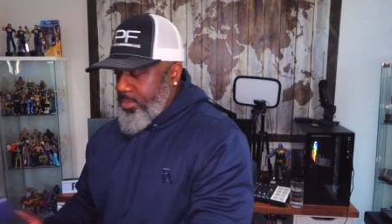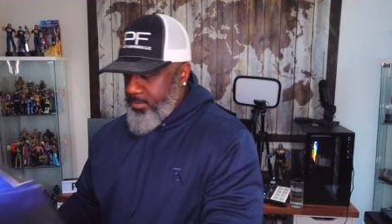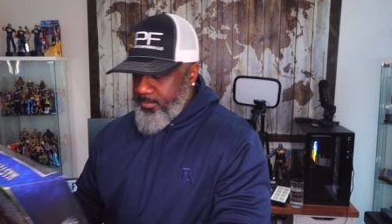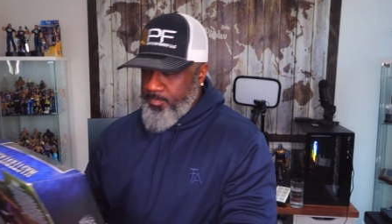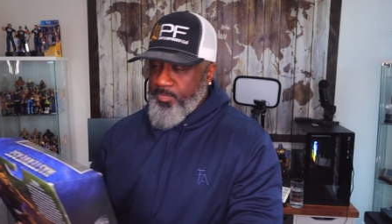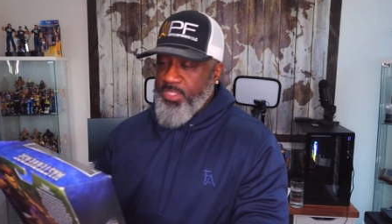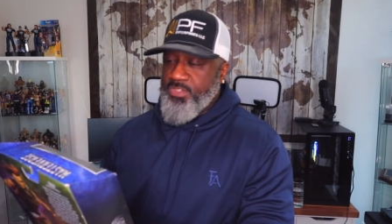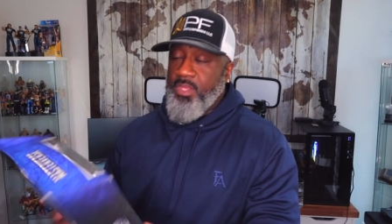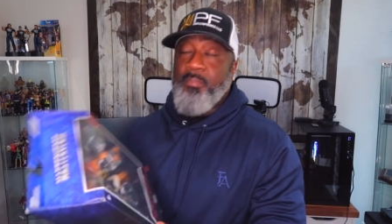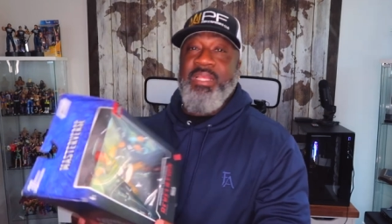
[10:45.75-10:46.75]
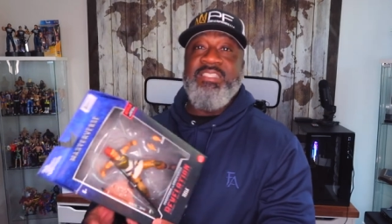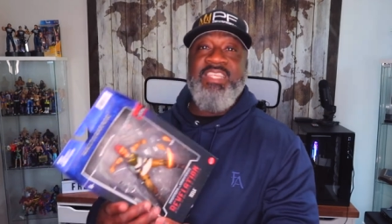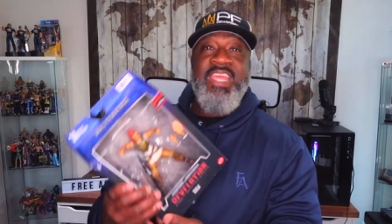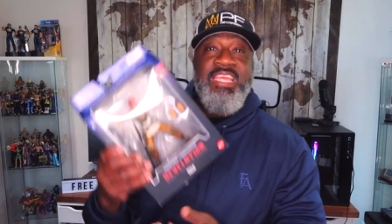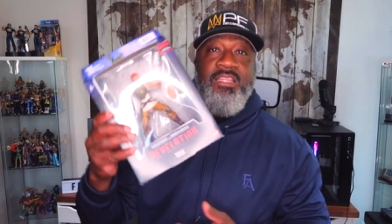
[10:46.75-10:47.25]
one is gonna be
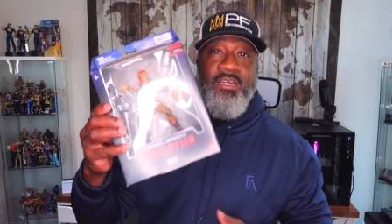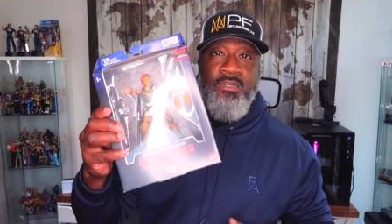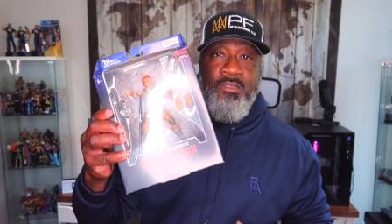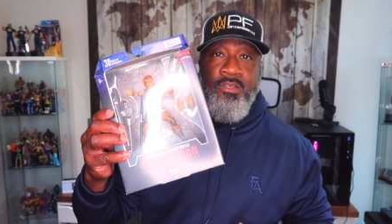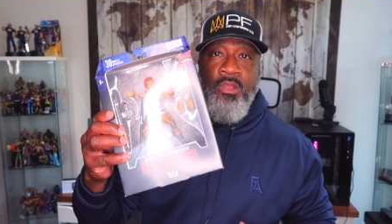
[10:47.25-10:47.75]
Teela.